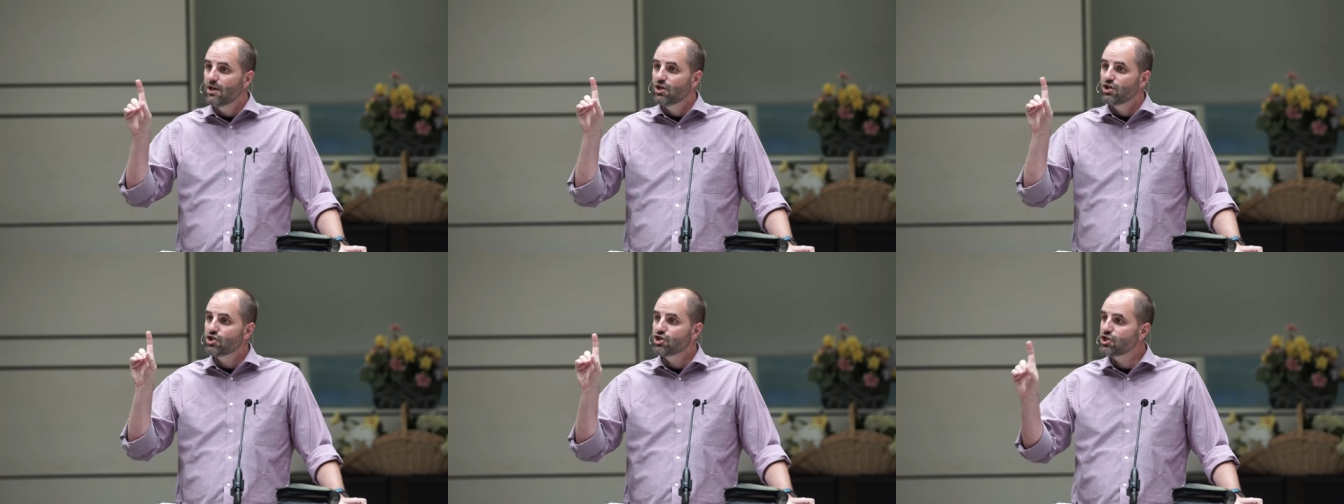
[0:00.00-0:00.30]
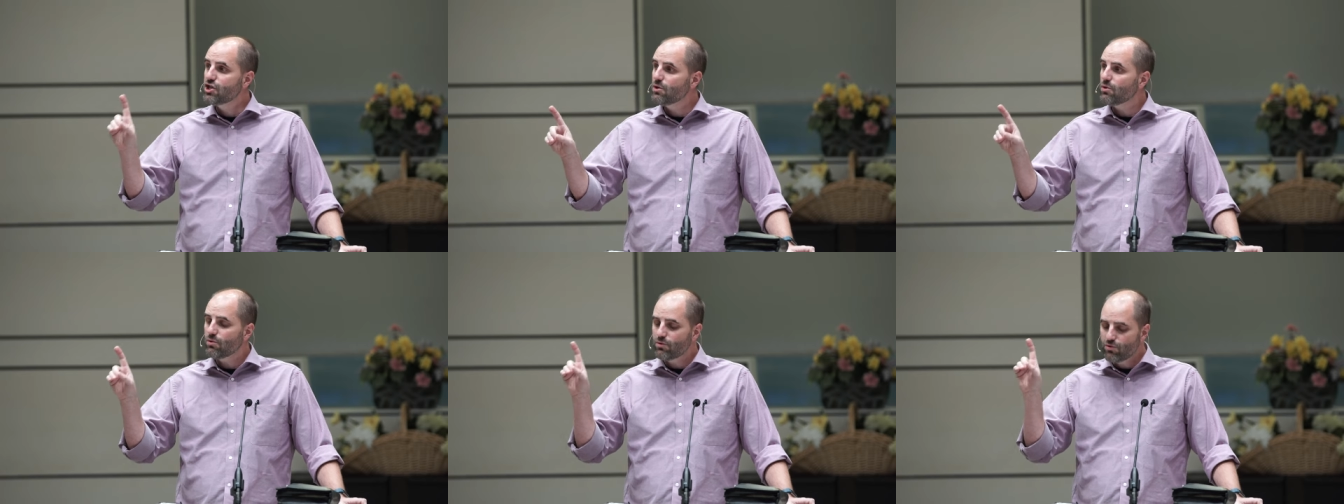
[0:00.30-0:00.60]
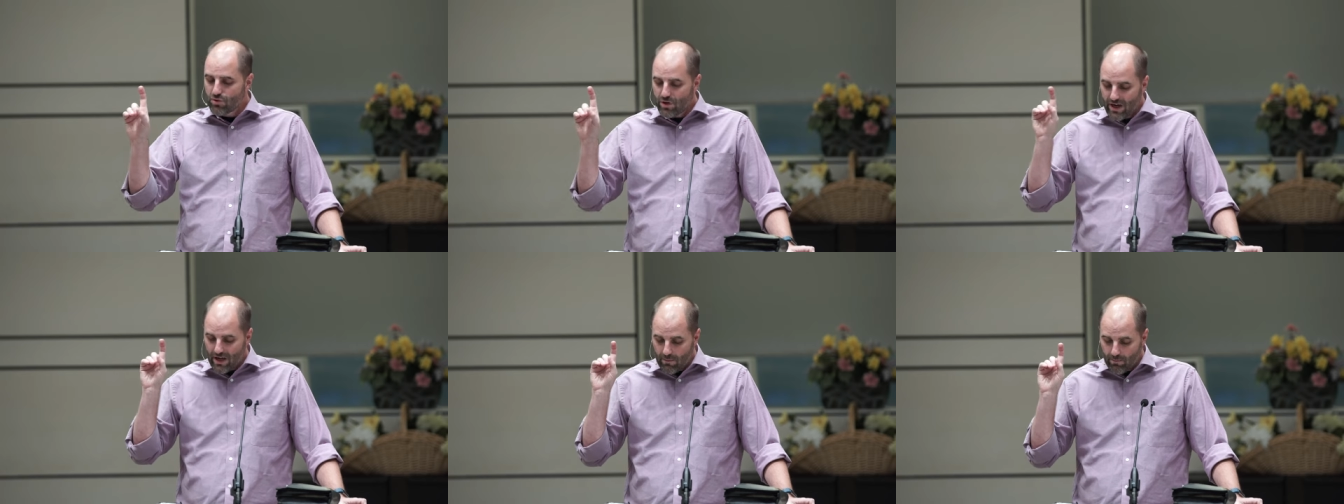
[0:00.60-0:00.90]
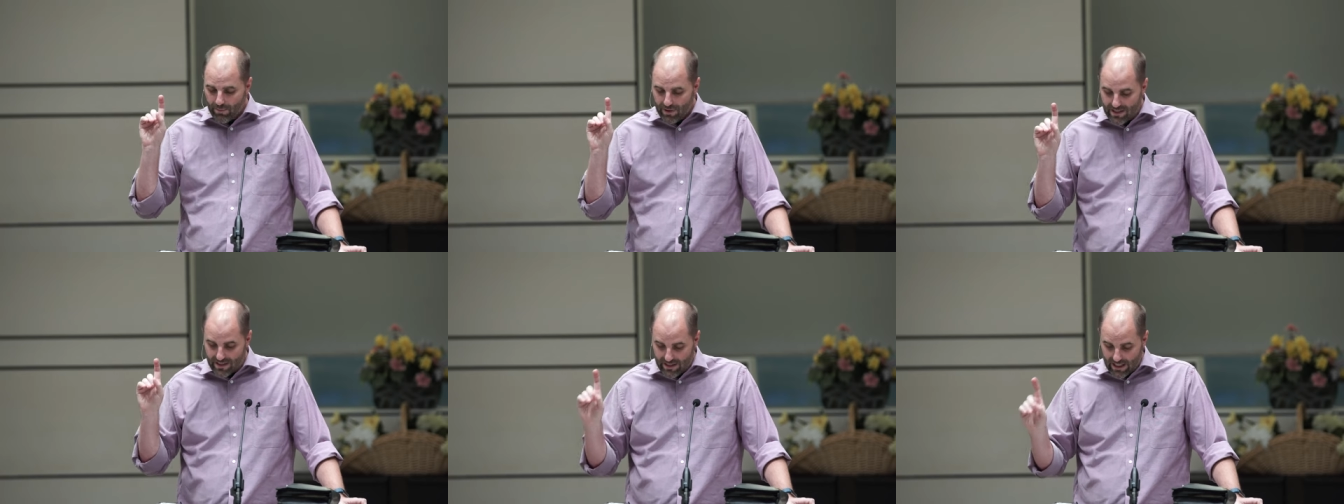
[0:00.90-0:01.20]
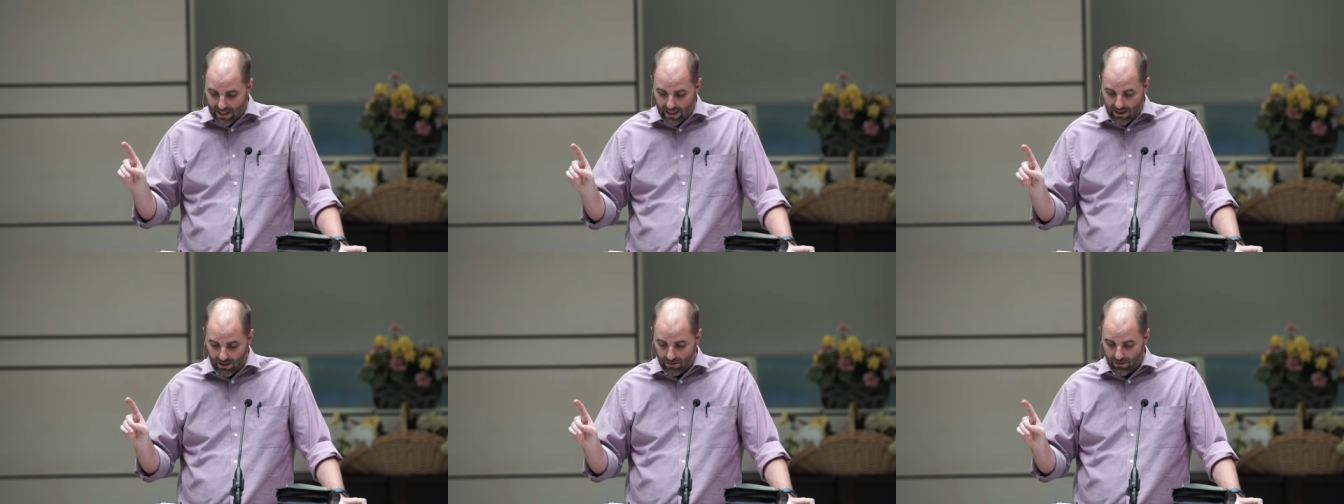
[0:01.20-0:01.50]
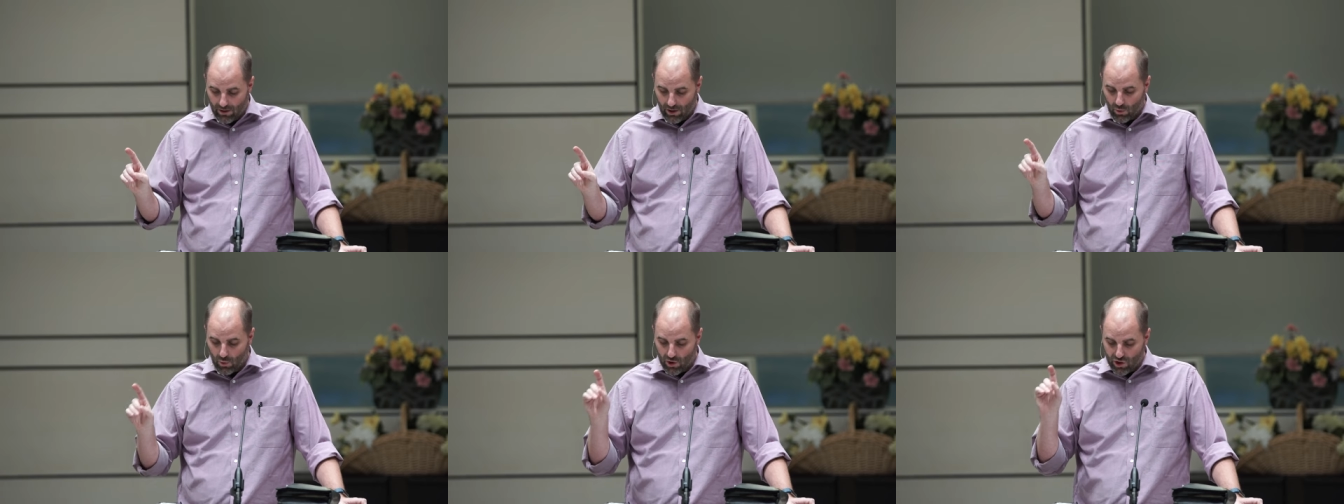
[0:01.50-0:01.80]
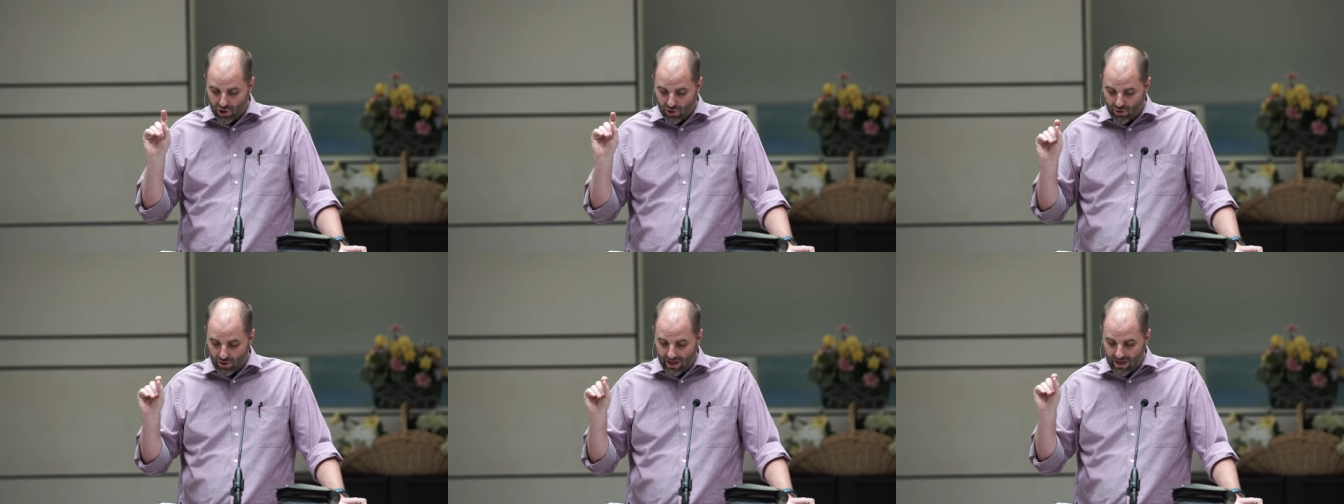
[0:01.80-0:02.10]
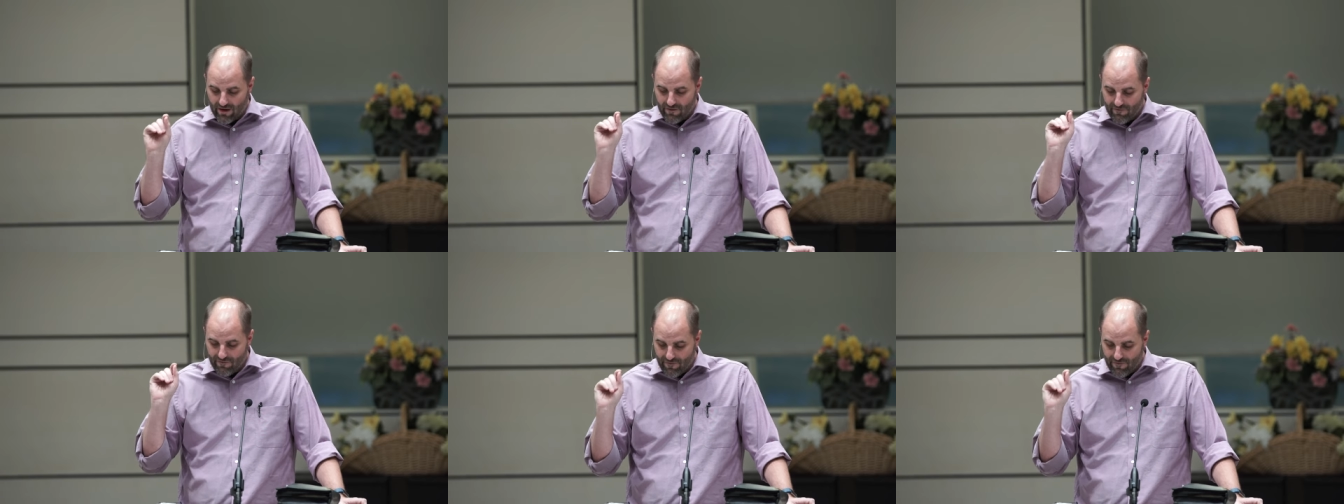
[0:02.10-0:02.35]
children in particular, were treated